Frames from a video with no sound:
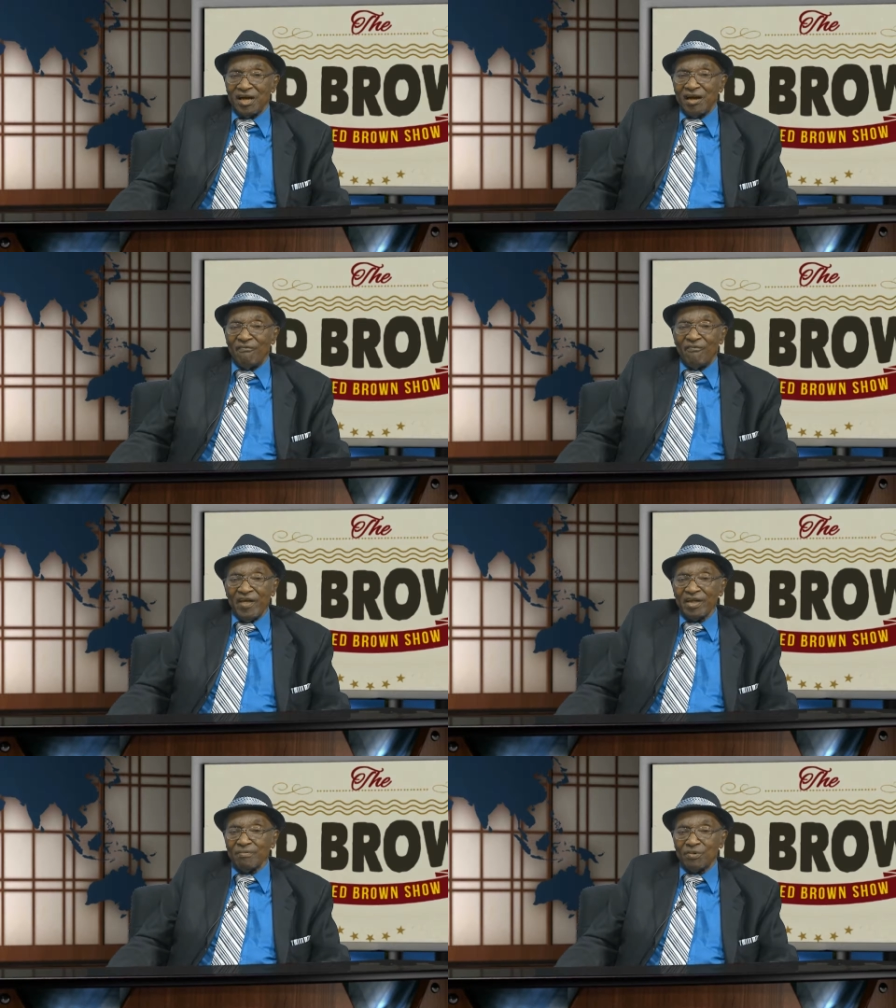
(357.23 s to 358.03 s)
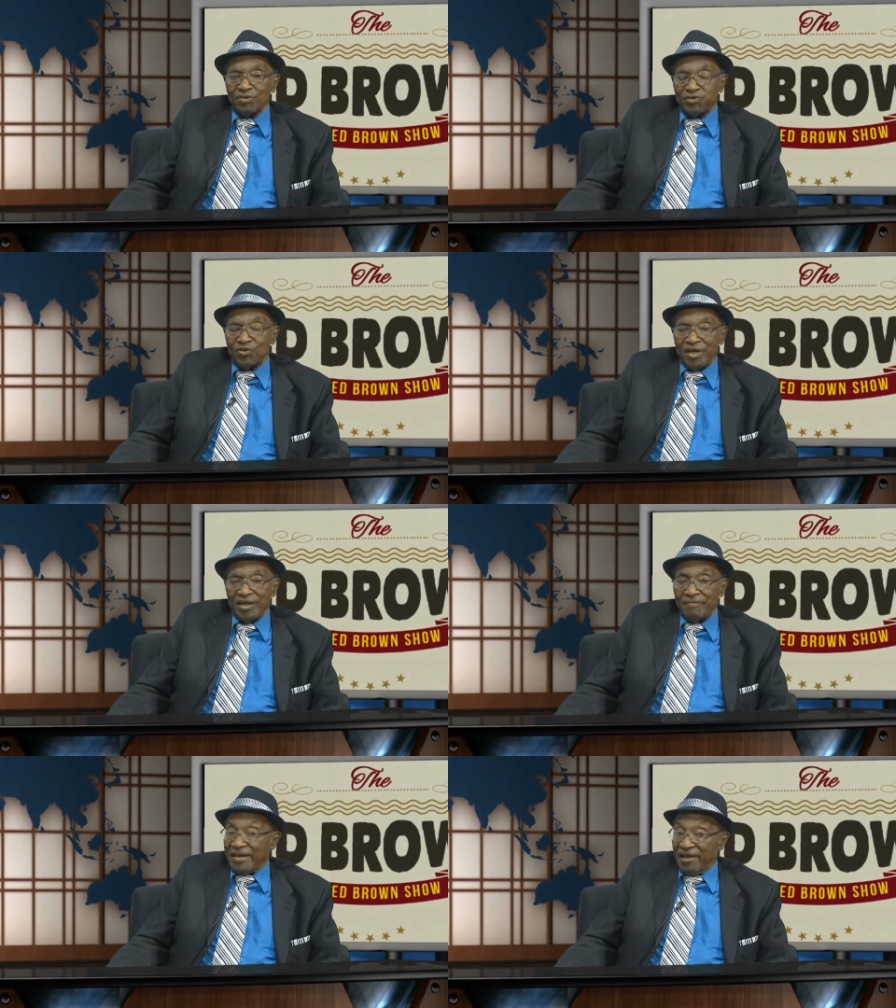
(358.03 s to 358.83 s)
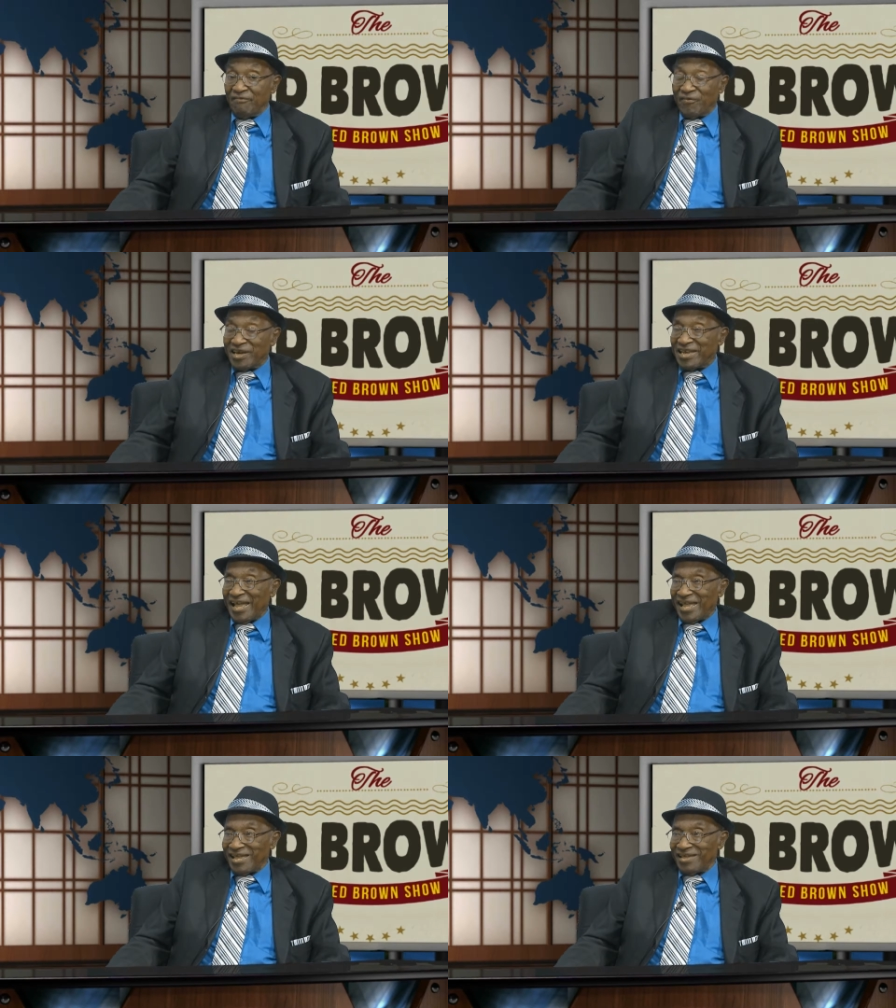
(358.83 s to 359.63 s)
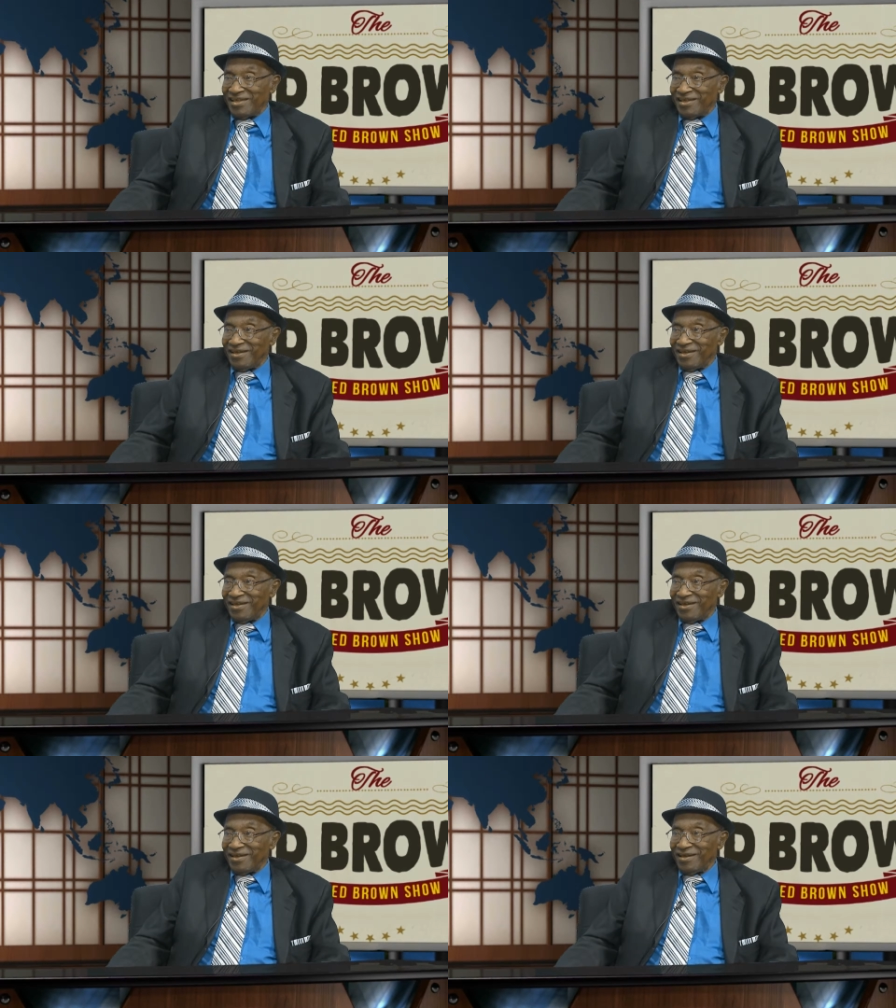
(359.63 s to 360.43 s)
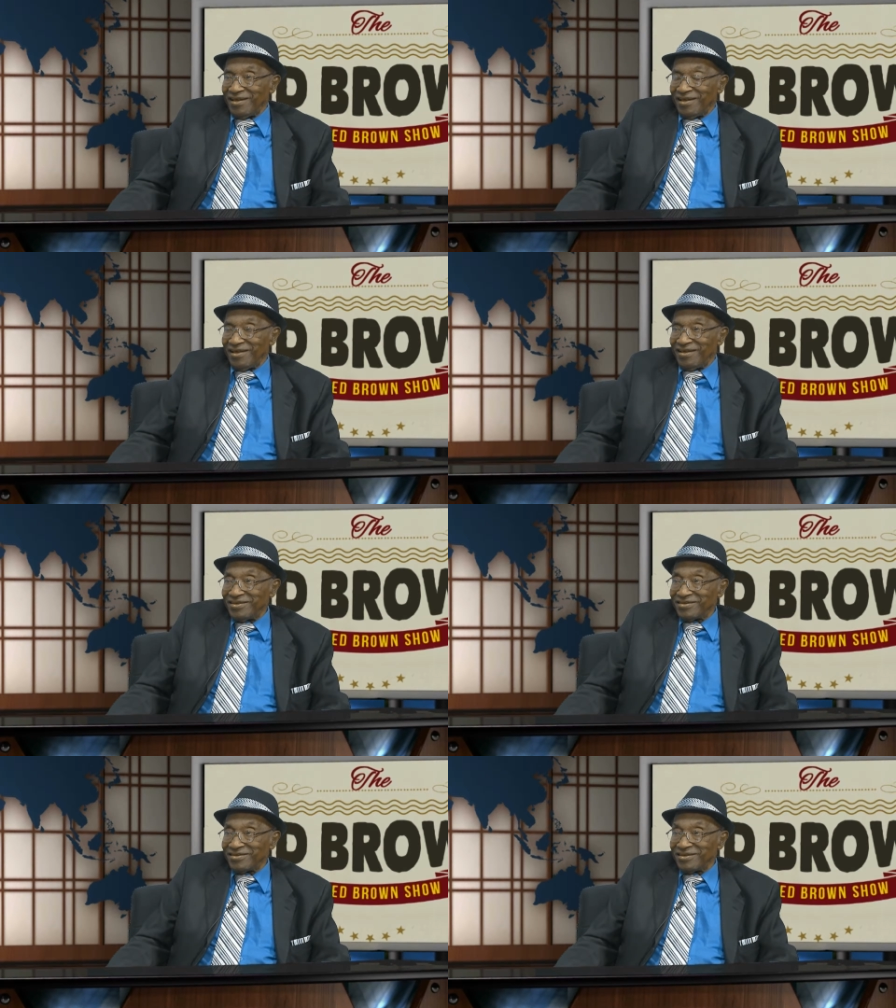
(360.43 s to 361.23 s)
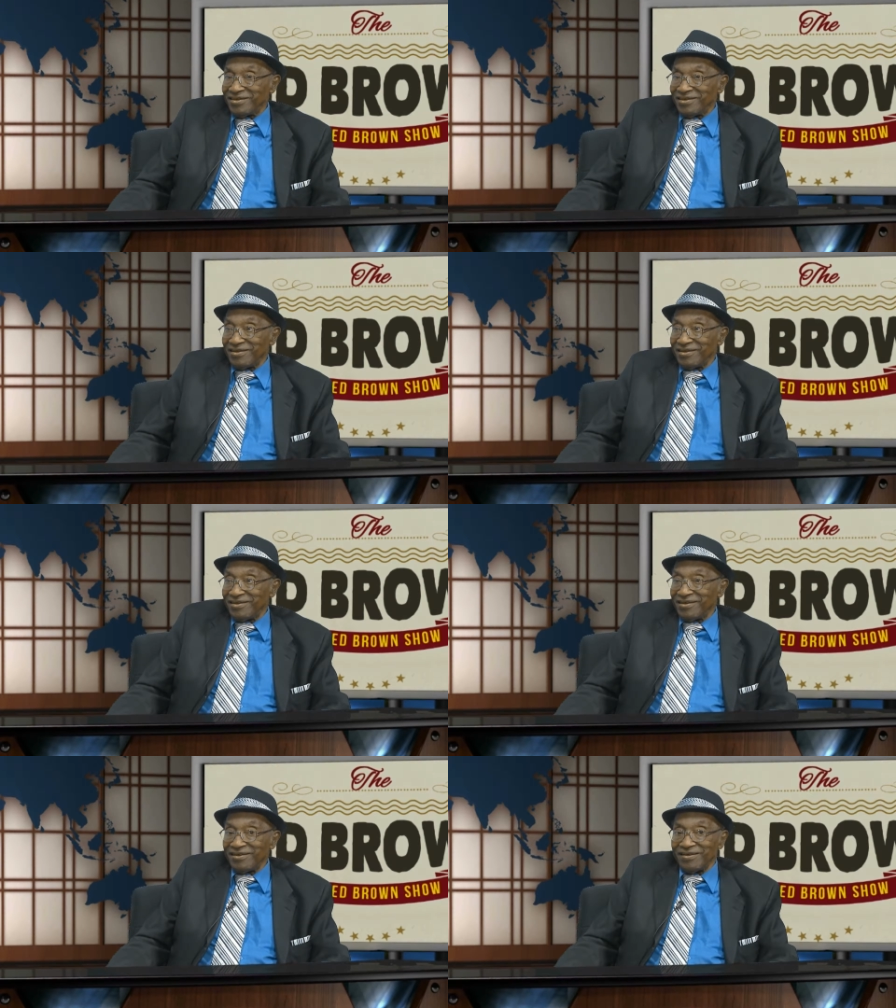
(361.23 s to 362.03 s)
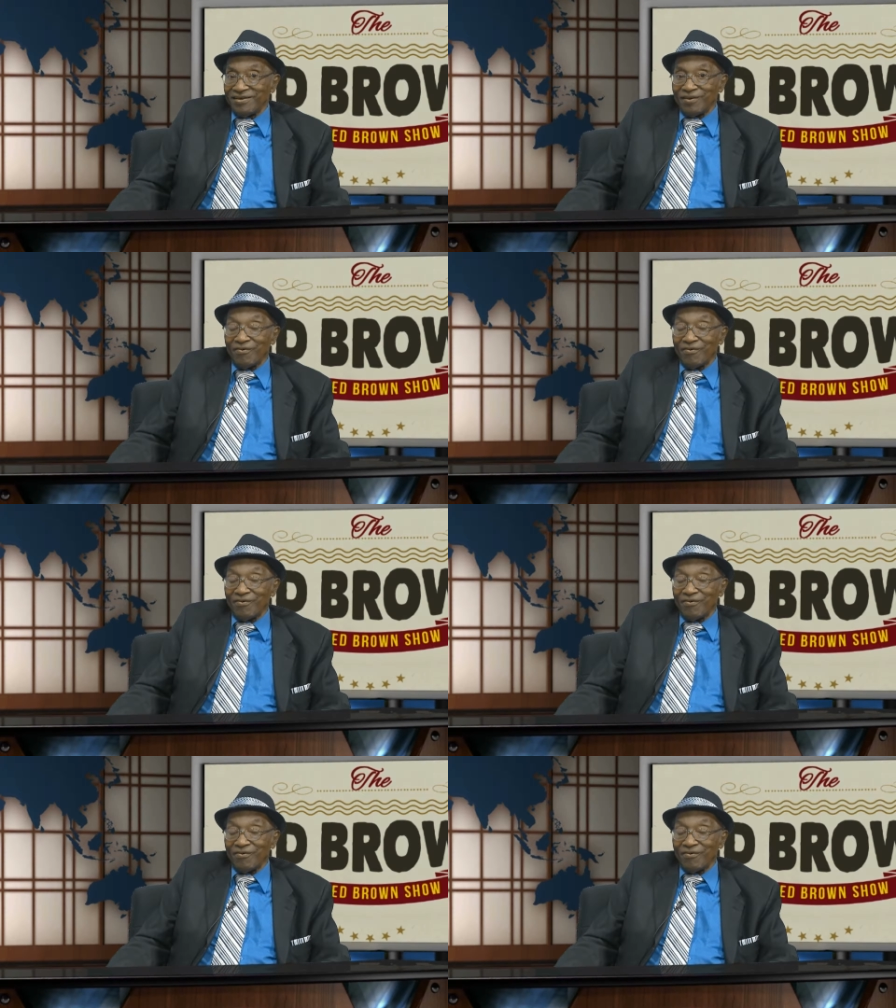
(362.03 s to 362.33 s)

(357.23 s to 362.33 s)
available to him every day is the